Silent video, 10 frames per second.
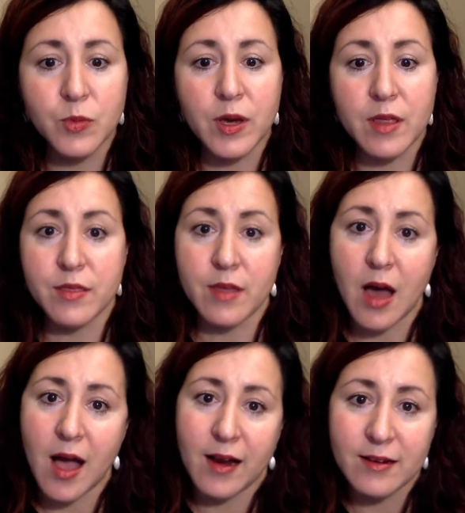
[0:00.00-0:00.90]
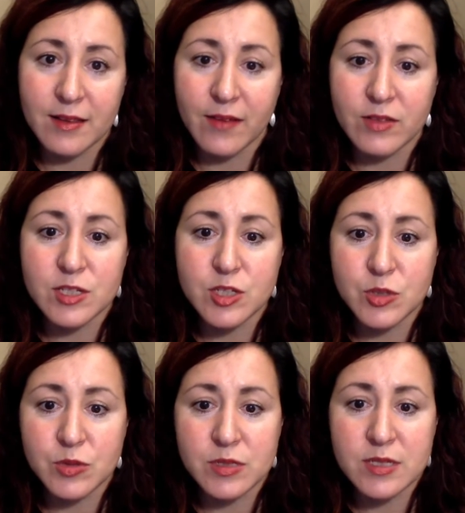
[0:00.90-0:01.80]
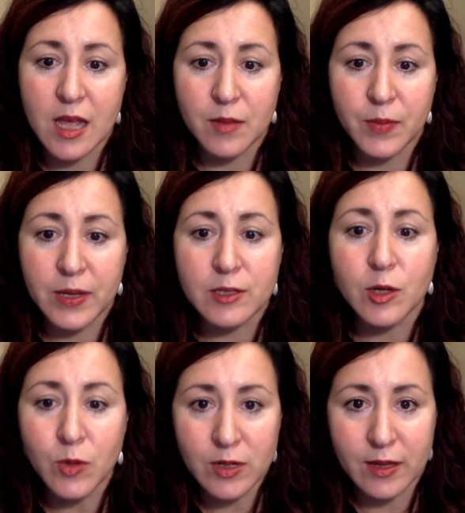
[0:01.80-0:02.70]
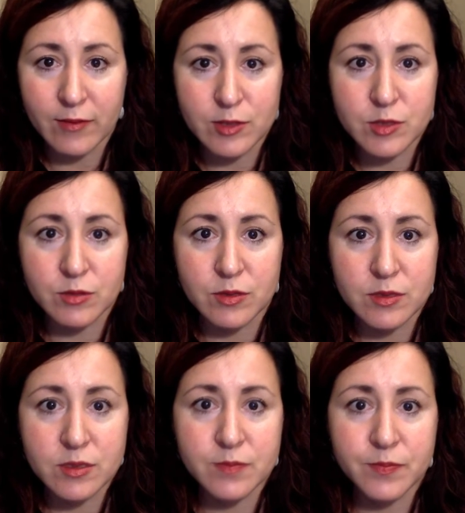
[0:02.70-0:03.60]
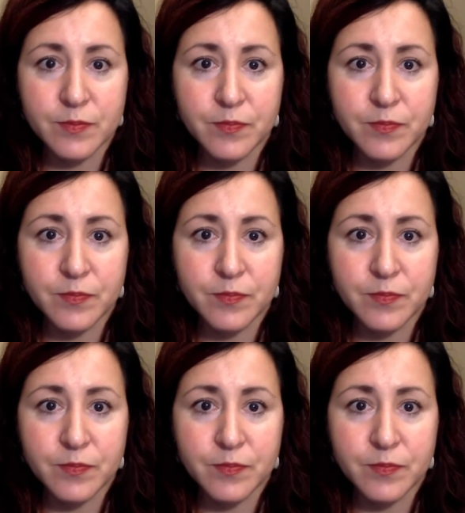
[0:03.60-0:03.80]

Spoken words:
with higher level students helping lower level students.